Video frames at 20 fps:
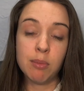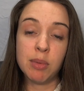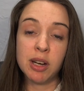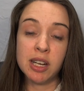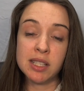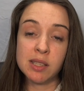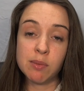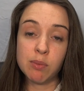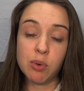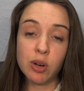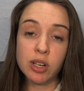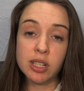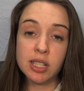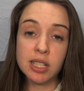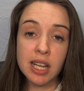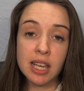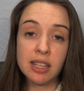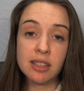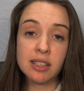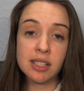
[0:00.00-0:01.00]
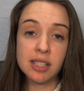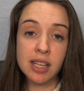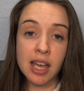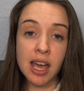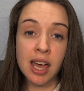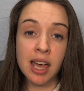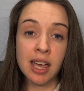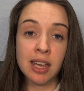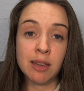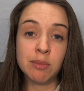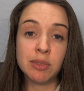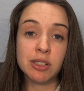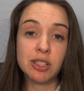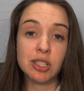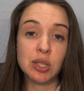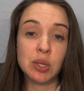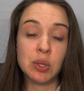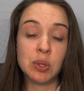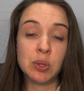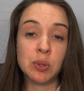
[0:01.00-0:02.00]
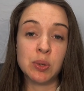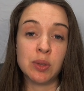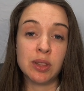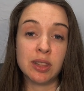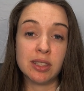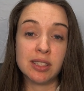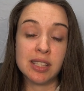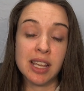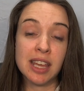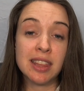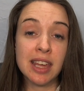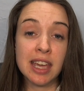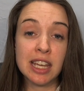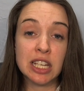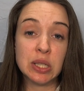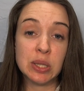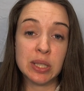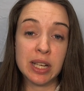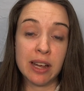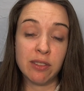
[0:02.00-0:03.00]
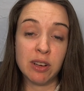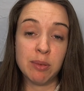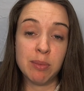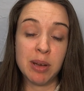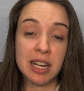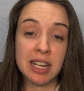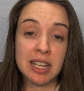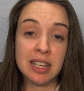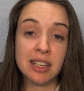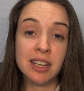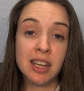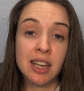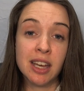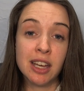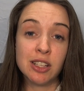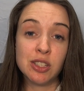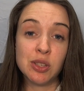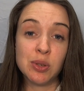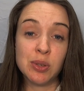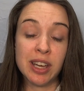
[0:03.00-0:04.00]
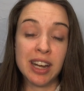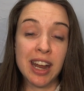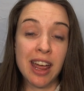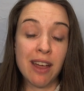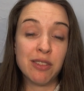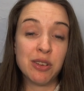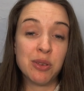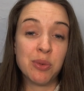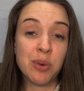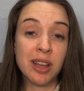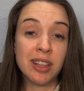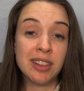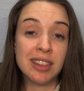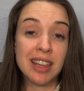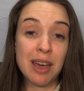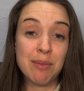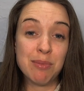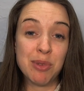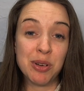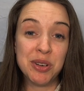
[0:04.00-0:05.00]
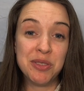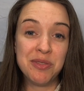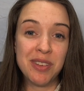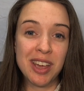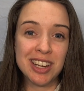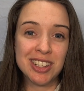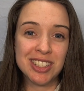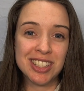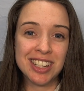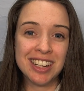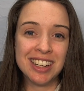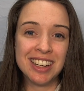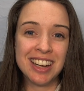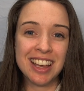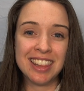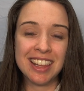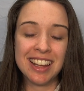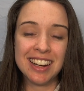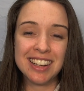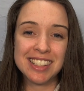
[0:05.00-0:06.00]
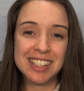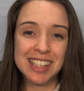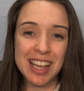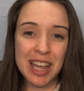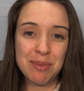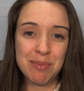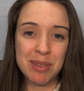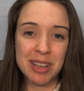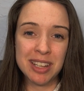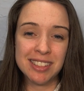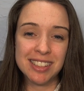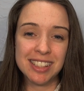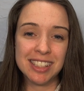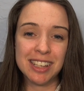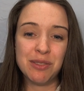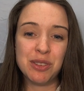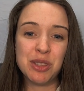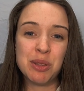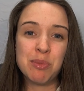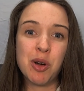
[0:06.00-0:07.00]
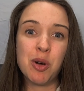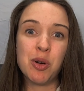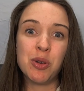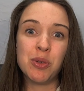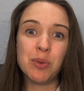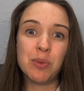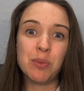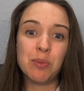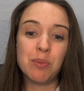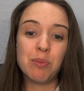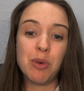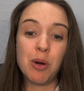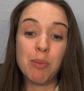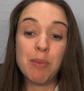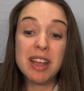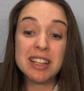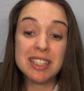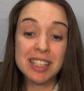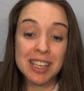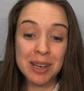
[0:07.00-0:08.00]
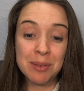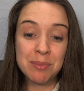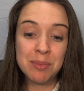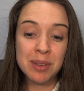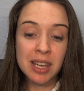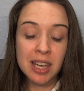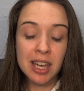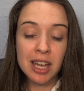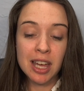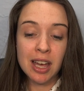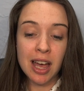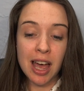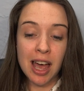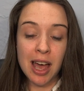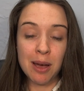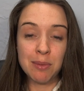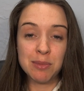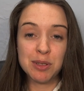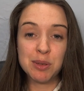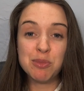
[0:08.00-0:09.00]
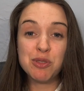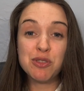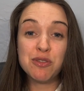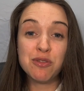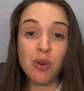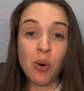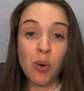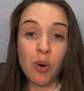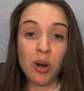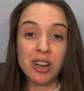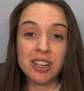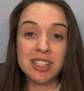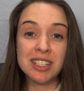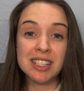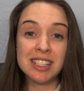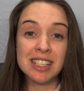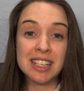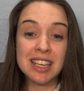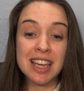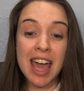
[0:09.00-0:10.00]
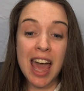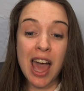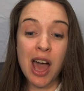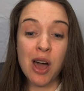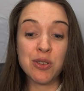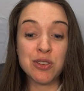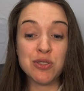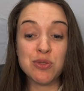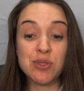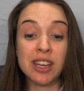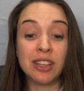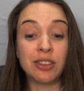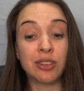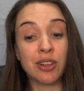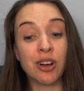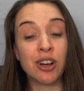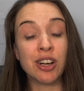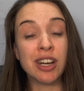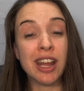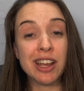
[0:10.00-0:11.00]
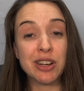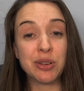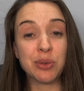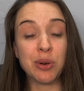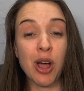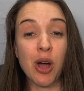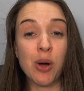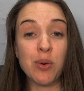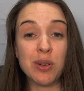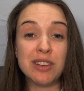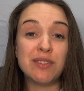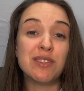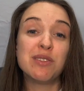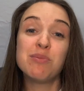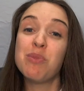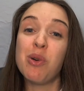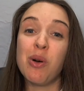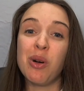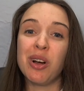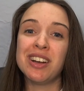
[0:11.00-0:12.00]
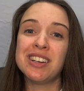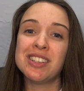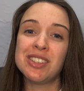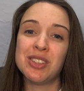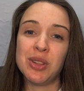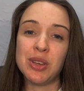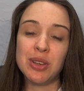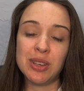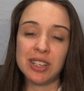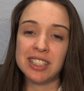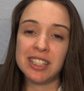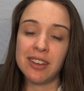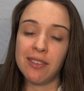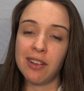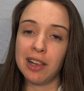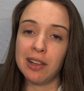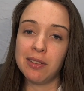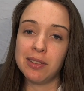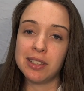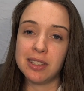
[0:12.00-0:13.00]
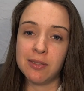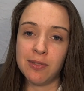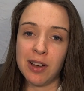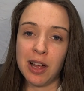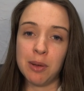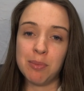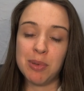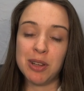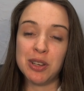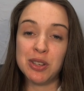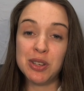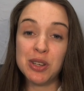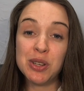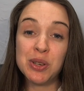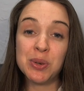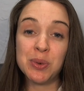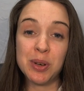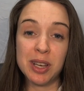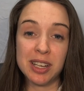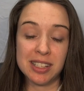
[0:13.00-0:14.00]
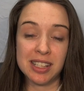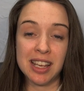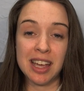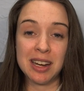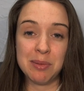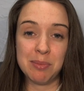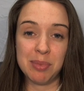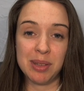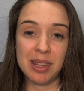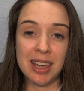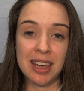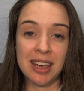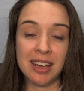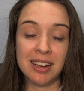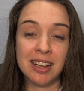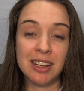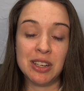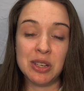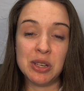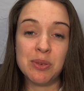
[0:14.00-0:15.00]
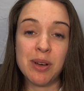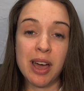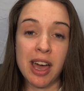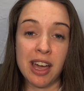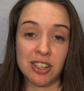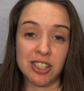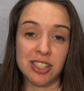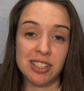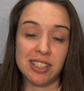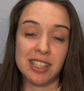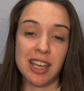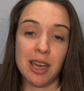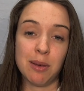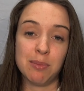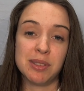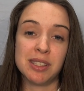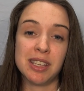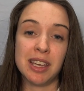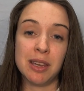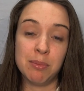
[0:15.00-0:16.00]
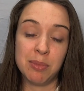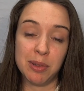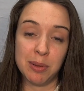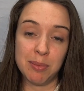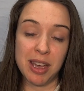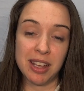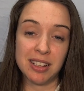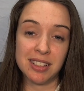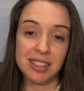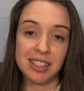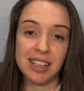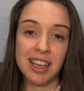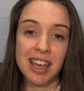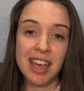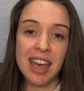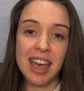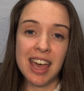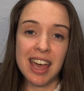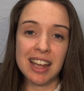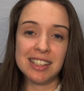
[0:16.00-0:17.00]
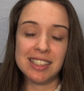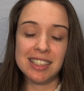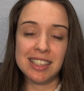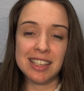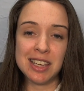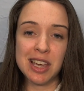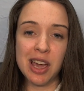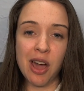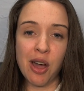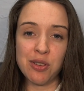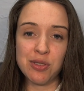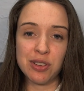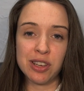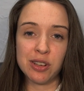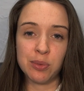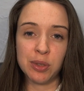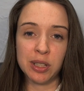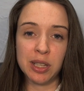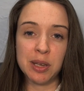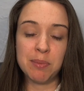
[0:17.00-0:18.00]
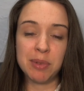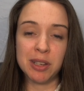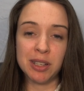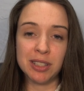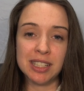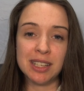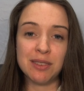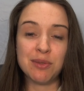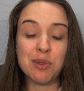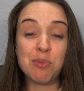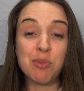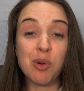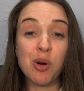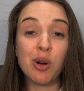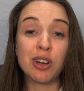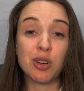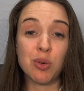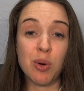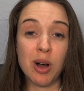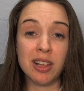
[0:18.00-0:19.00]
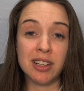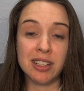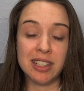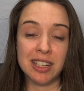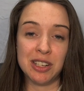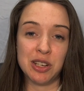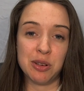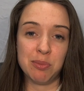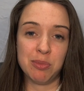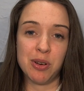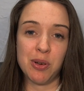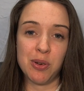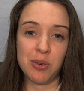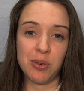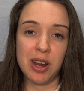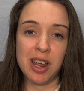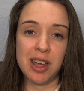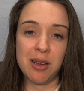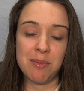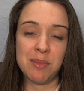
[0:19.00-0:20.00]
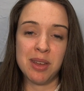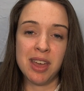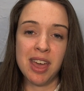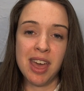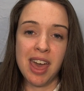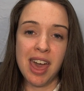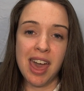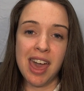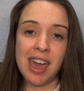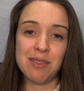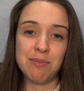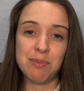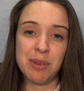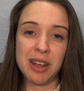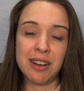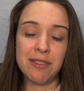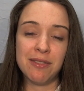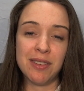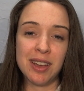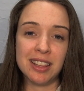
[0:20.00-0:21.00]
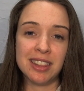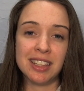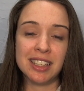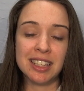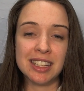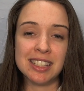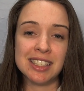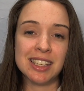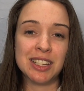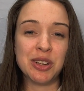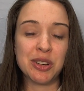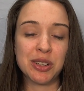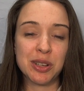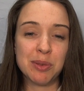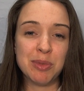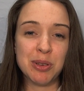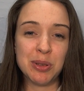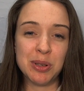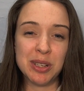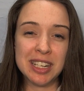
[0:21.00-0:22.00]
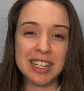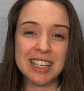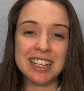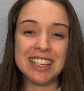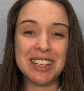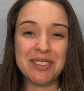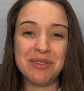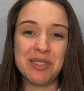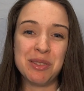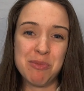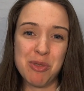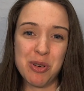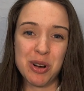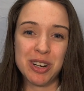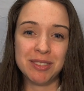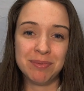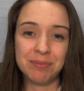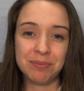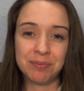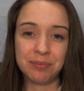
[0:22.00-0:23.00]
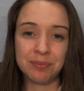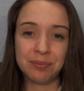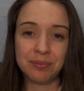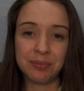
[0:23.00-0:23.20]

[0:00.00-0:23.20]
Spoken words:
But it's important to take this time to say thank you to everybody, to get everyone that motivation and that excitement, to give you the momentum to move forward, to see how you can learn and grow even more so that you can develop a new exciting plan and new action steps to implement, and see how you can really build even more quality in your program and benefit the kids in your community even more.